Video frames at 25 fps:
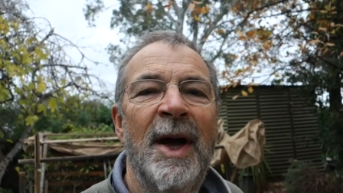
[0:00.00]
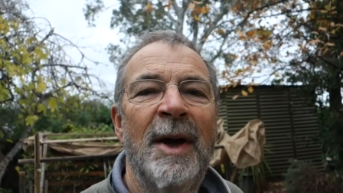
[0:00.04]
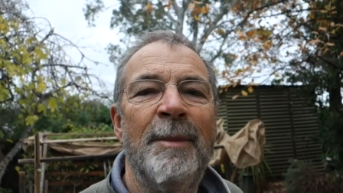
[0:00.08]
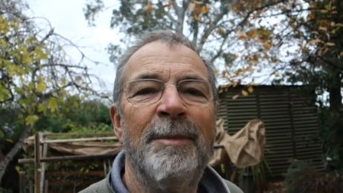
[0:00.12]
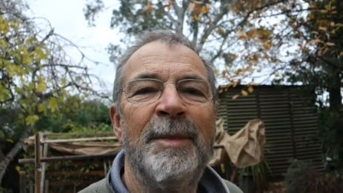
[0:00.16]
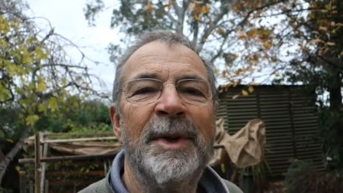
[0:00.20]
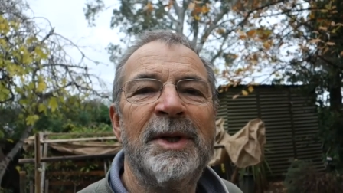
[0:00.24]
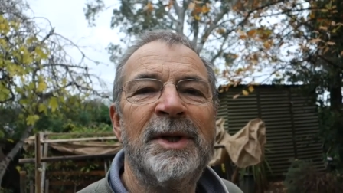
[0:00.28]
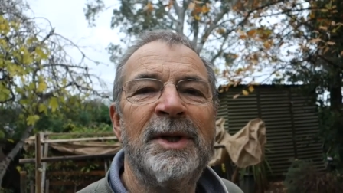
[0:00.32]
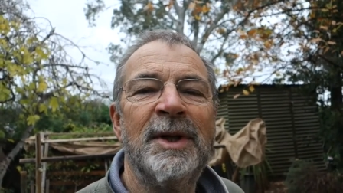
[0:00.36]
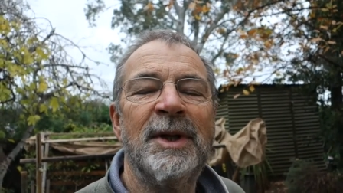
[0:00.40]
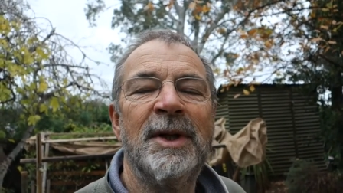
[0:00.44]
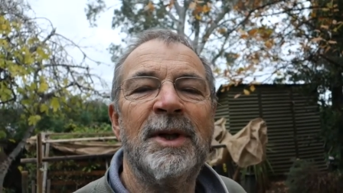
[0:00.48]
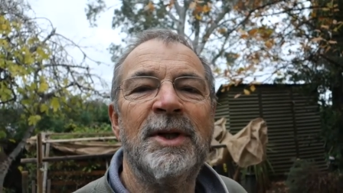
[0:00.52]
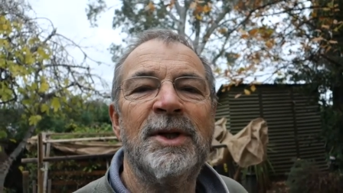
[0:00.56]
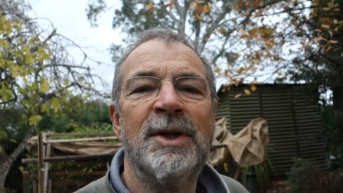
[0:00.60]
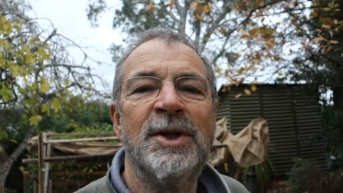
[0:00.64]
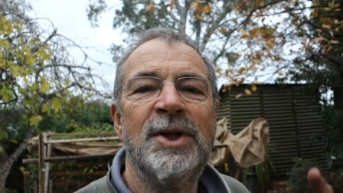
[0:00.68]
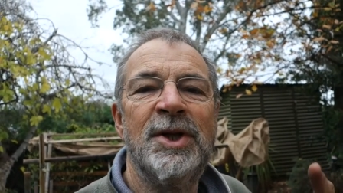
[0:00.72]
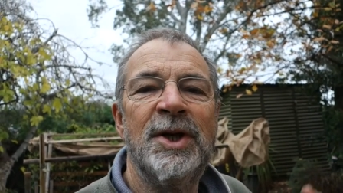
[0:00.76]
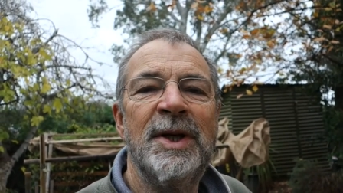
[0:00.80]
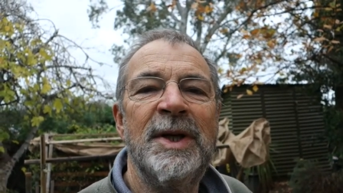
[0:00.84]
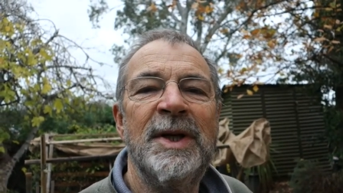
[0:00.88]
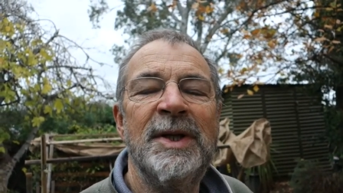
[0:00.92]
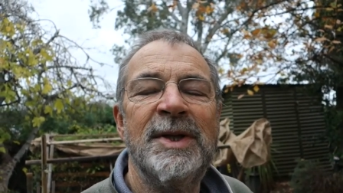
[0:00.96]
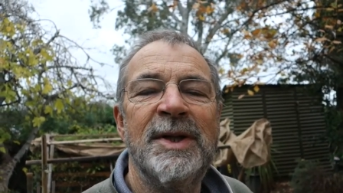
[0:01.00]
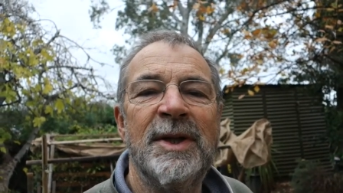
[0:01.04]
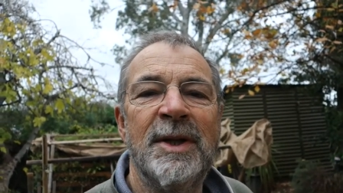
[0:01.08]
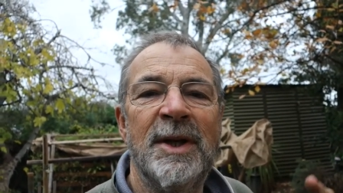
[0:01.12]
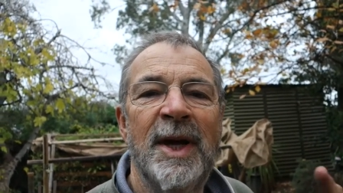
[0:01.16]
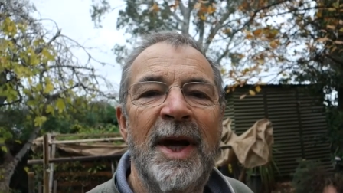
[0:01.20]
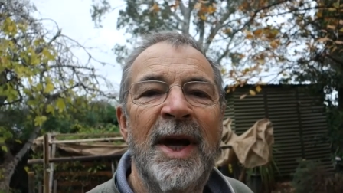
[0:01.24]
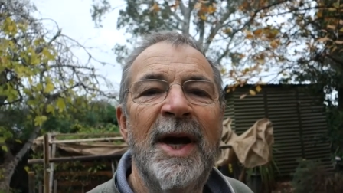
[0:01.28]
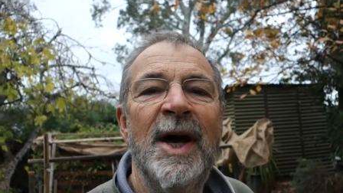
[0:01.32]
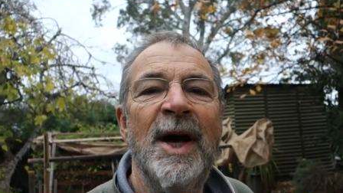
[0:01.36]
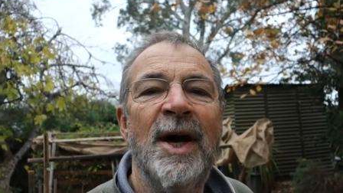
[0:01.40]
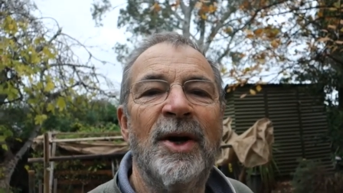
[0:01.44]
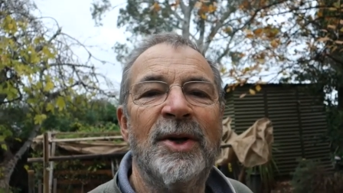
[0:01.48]
But she's an
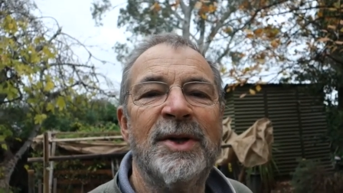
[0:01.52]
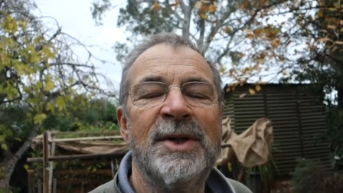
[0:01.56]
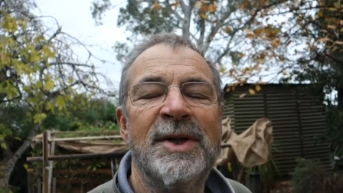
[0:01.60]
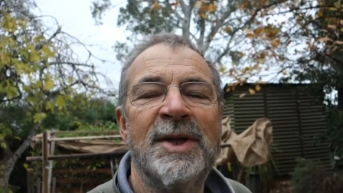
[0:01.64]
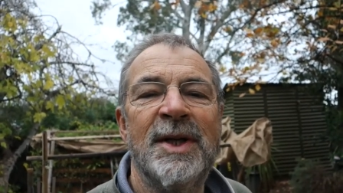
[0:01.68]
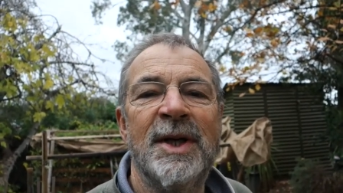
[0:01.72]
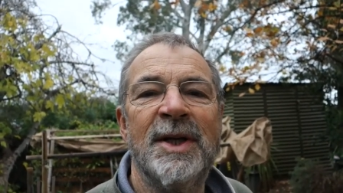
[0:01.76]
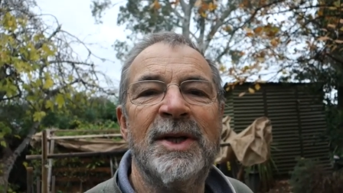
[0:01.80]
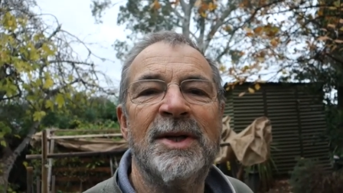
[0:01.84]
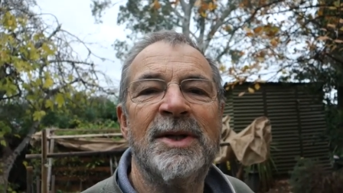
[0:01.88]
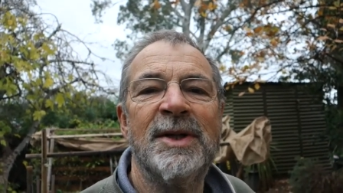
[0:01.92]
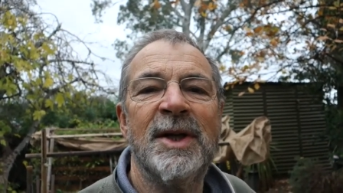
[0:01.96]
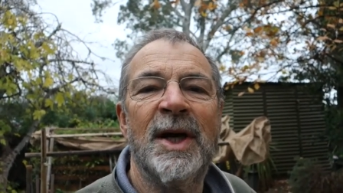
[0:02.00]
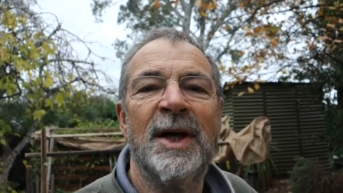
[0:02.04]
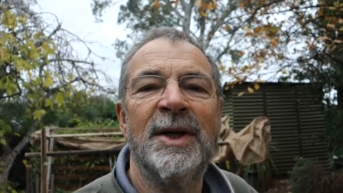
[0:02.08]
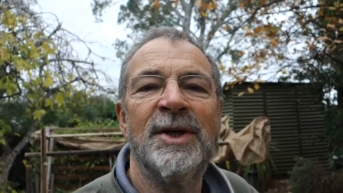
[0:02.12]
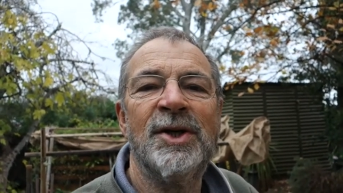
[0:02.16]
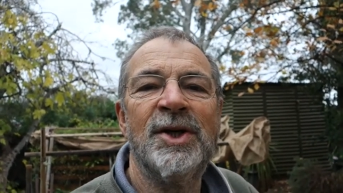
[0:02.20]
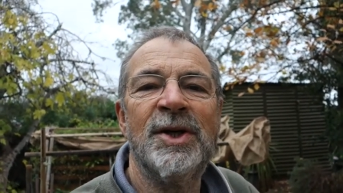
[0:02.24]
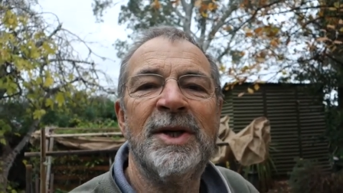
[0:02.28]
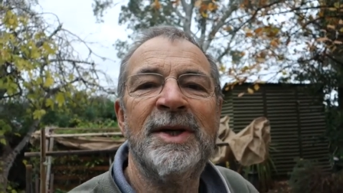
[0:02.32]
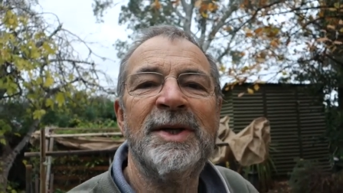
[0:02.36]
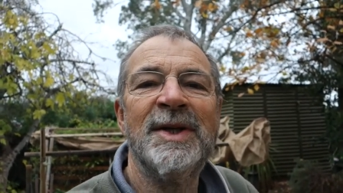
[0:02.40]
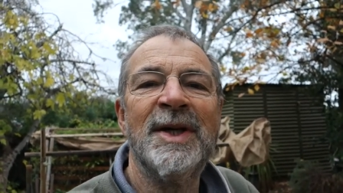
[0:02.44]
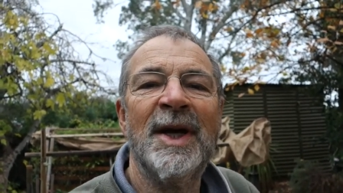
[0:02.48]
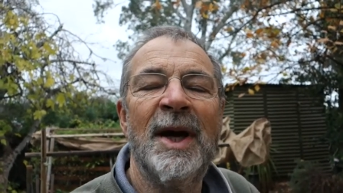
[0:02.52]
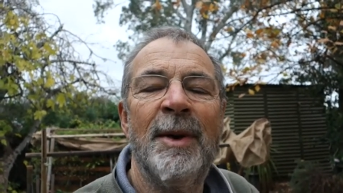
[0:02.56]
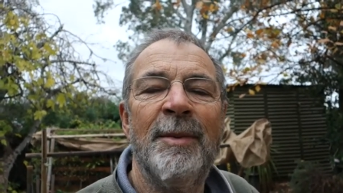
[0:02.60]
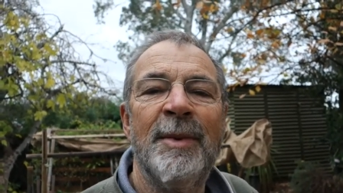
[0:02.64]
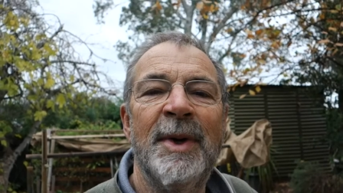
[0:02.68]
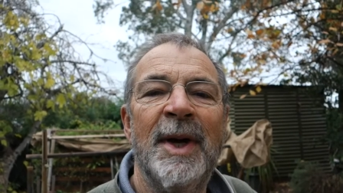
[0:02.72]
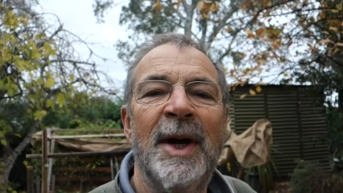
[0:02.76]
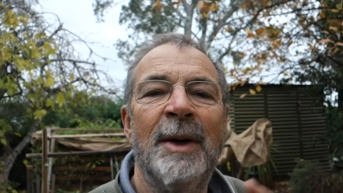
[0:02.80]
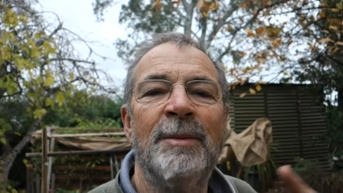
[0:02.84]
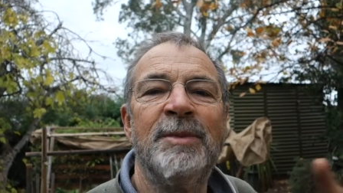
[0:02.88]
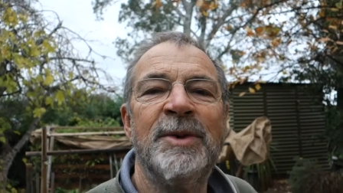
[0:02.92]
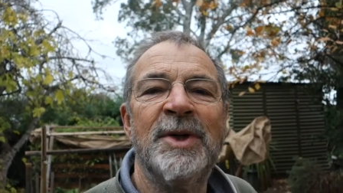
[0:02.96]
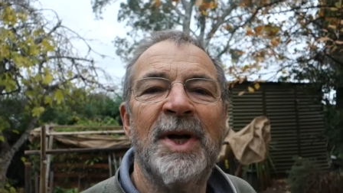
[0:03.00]
air hostess and she's
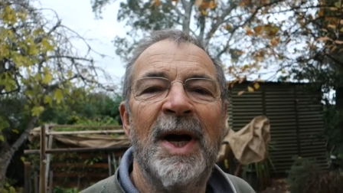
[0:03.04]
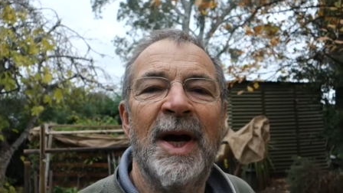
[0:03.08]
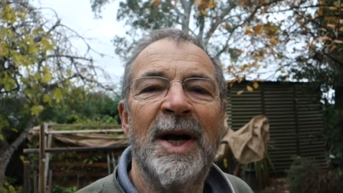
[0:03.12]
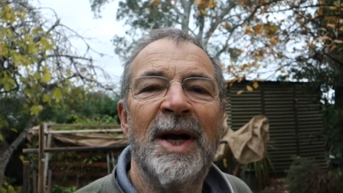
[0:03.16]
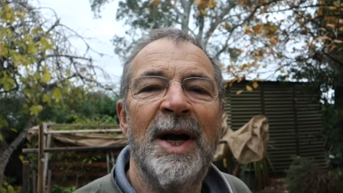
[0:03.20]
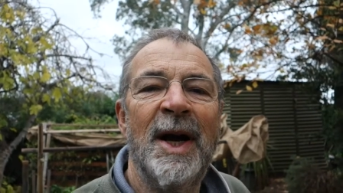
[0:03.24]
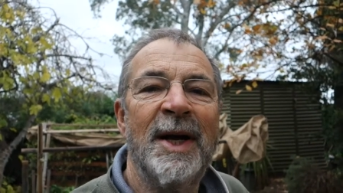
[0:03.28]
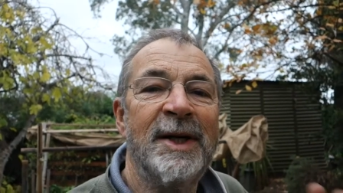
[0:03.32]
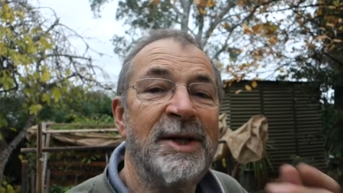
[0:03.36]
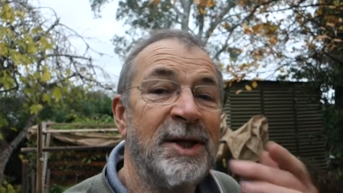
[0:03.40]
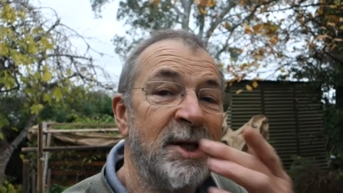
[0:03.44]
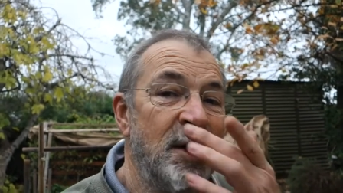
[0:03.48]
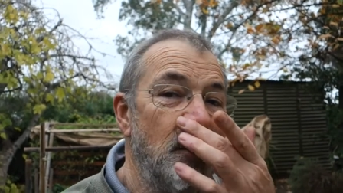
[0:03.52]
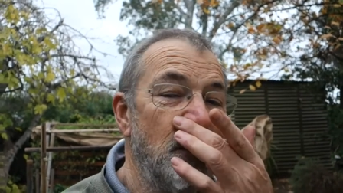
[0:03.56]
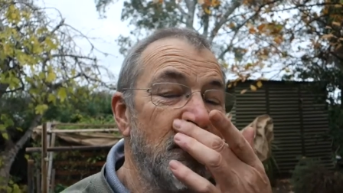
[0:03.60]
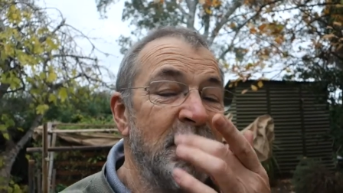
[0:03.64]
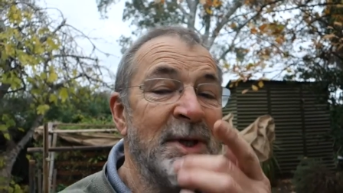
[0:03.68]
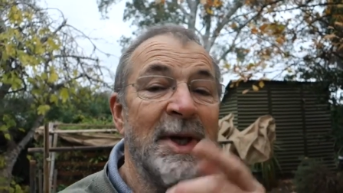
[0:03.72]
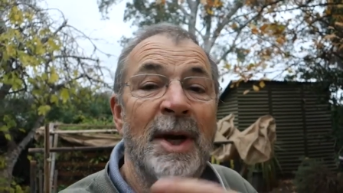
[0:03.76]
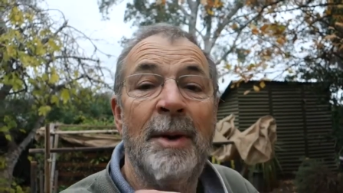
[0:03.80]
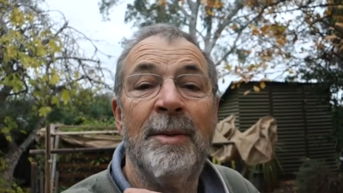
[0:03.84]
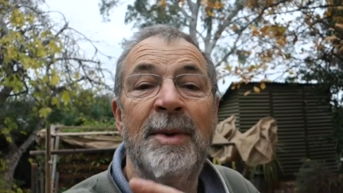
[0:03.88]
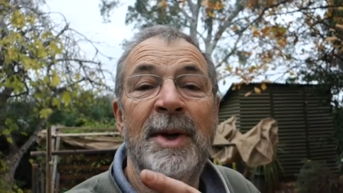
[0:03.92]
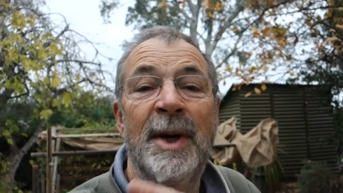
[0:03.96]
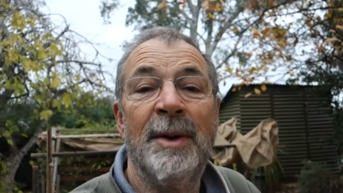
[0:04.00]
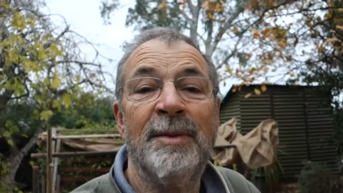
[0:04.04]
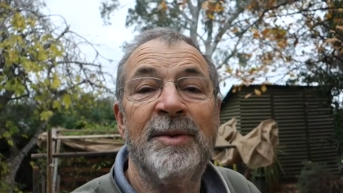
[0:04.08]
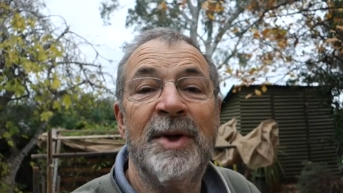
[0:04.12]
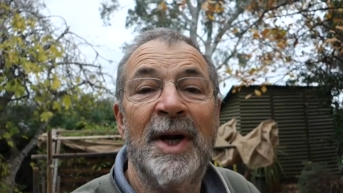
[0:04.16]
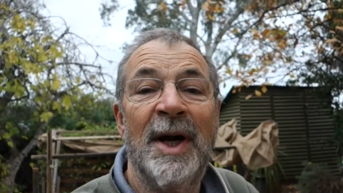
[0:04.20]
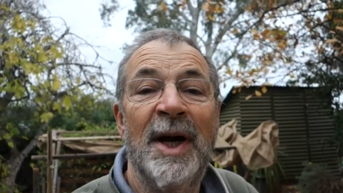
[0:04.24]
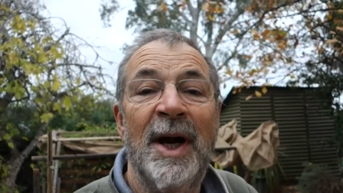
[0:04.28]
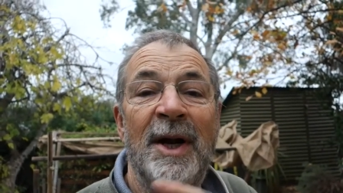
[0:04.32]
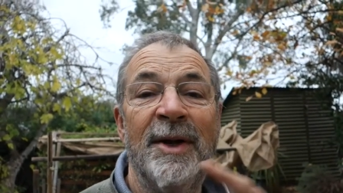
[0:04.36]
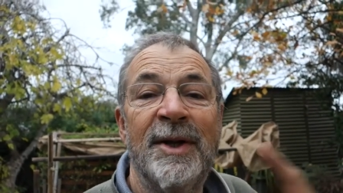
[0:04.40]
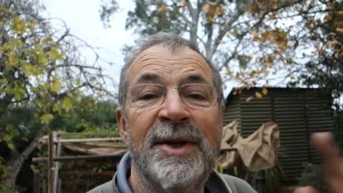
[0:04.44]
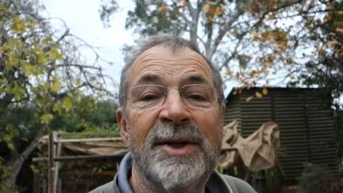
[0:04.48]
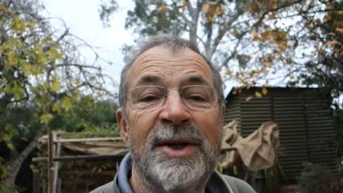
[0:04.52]
coming up to Adelaide. She was coming up to
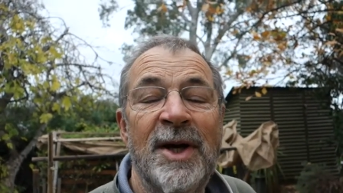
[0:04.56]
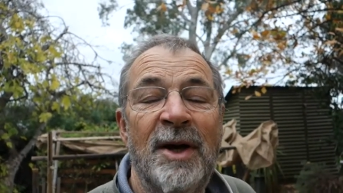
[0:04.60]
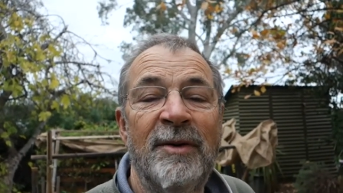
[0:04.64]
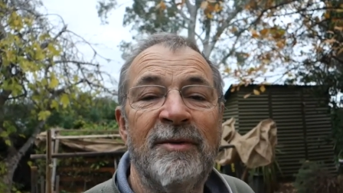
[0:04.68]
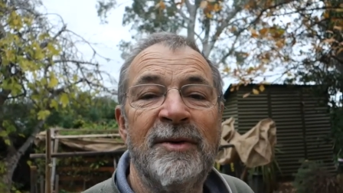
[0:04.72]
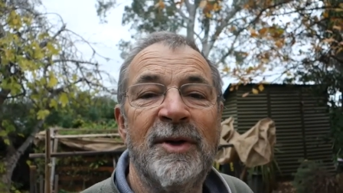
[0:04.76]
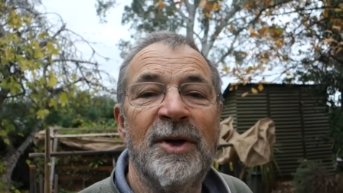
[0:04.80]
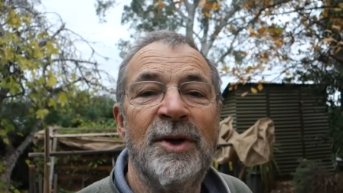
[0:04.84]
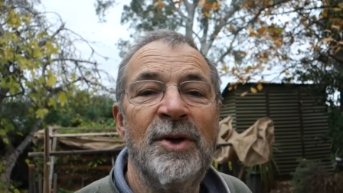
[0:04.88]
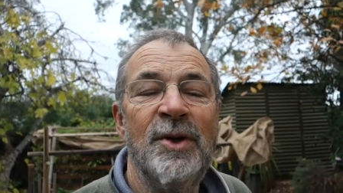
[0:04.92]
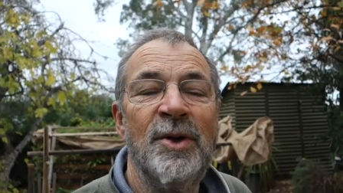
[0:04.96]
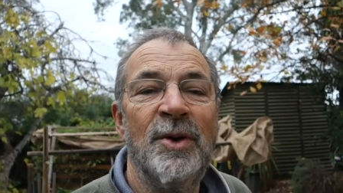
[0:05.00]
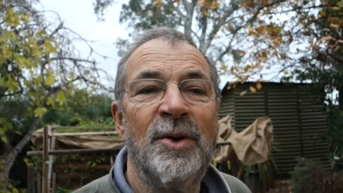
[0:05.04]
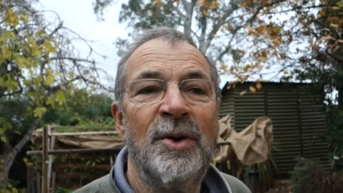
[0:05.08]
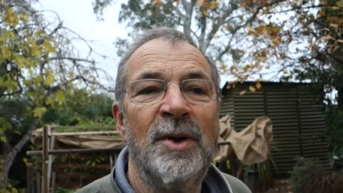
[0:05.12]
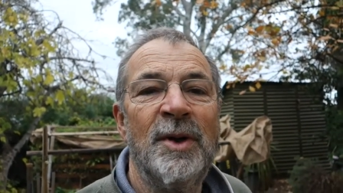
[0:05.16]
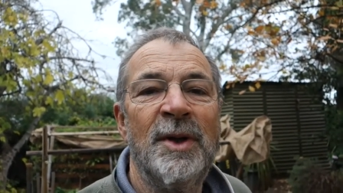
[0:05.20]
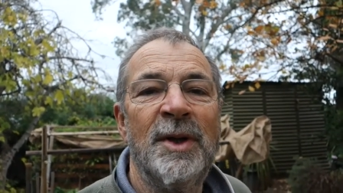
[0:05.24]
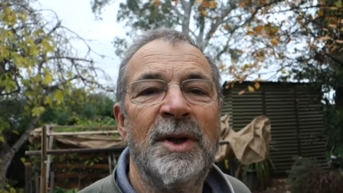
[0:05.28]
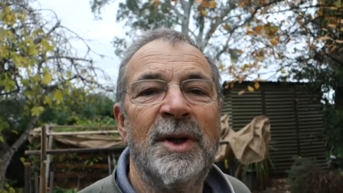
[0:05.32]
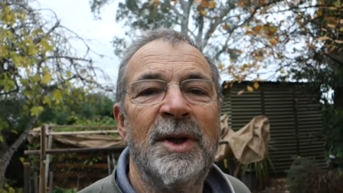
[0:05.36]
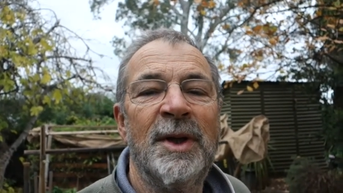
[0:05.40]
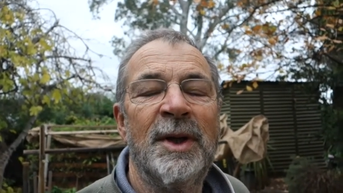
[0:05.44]
Adelaide this afternoon.